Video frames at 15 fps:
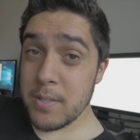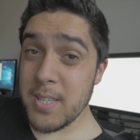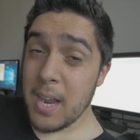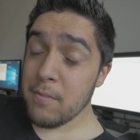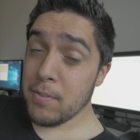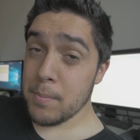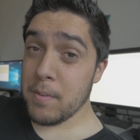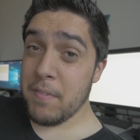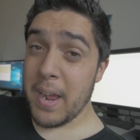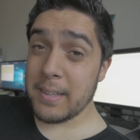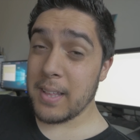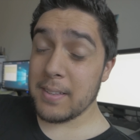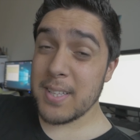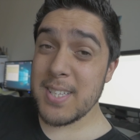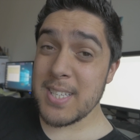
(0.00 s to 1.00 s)
aside from the
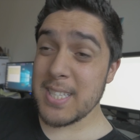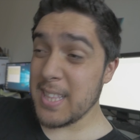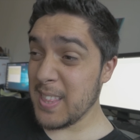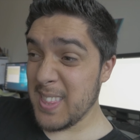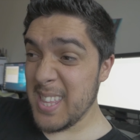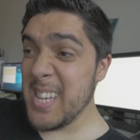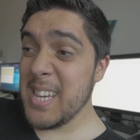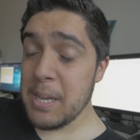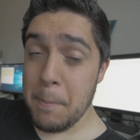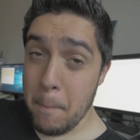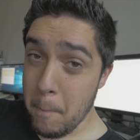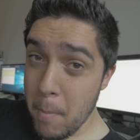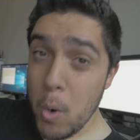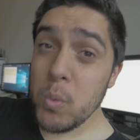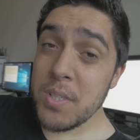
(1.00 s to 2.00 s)
fact that this is the
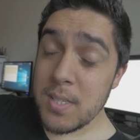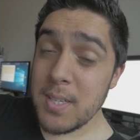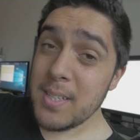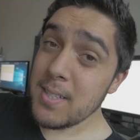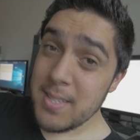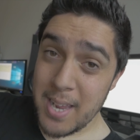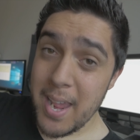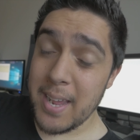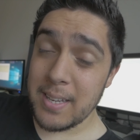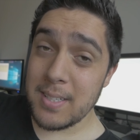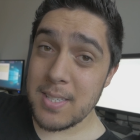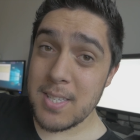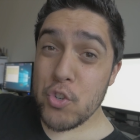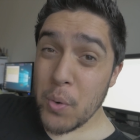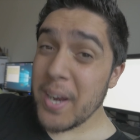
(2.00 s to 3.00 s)
most
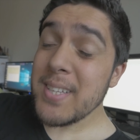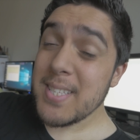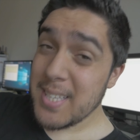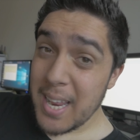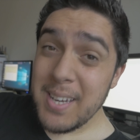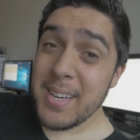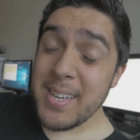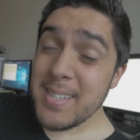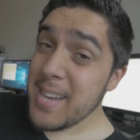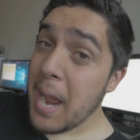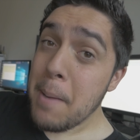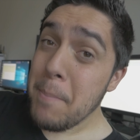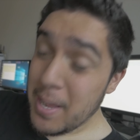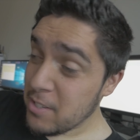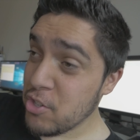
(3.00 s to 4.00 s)
intense, transcending
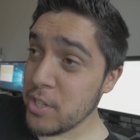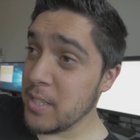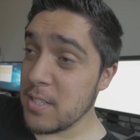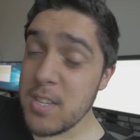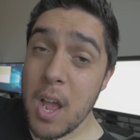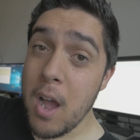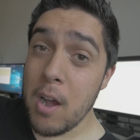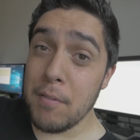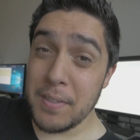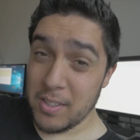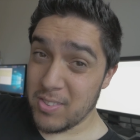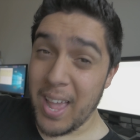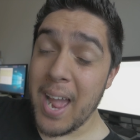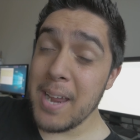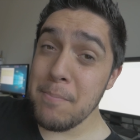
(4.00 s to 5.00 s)
dimensions of
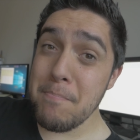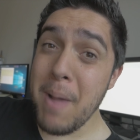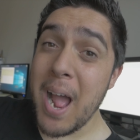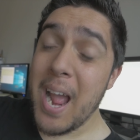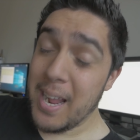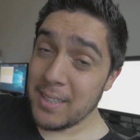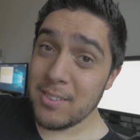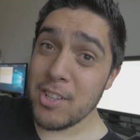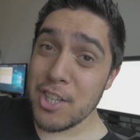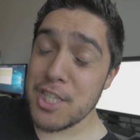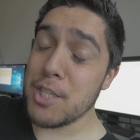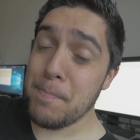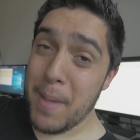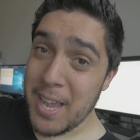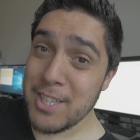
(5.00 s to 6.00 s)
time and
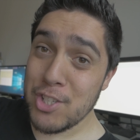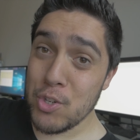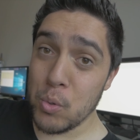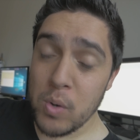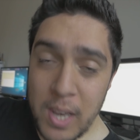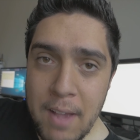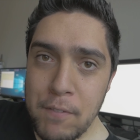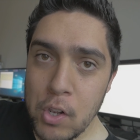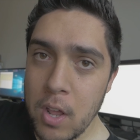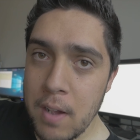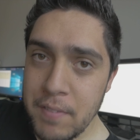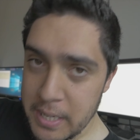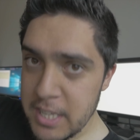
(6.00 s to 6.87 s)
space level of